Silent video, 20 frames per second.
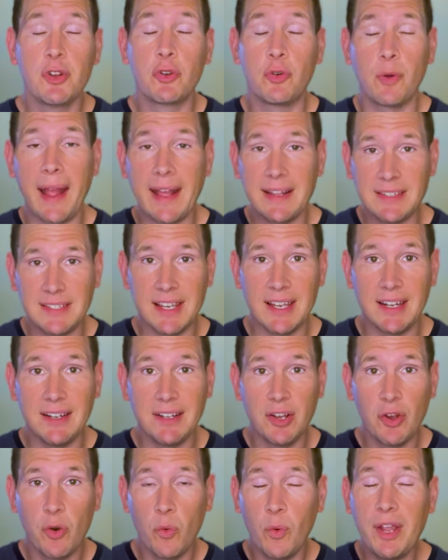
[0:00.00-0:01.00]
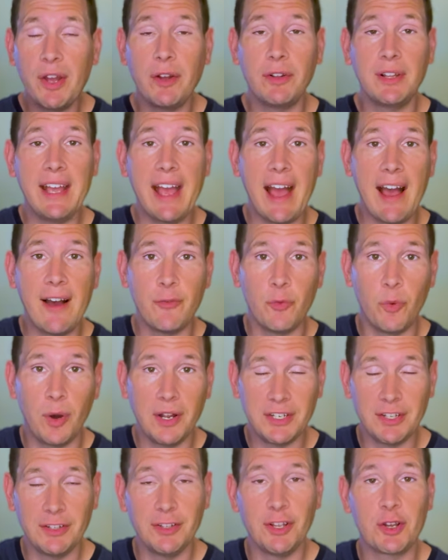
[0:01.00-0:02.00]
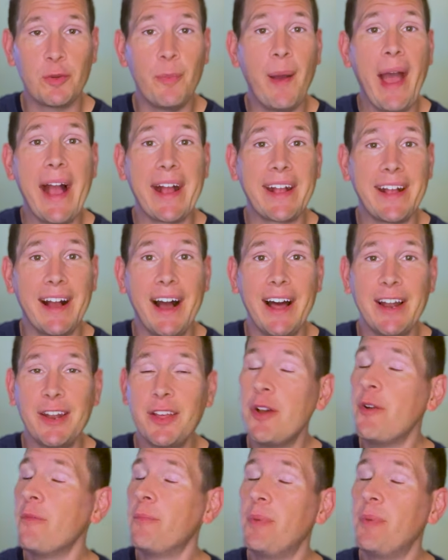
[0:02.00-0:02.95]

Granted, we only have one to look back on,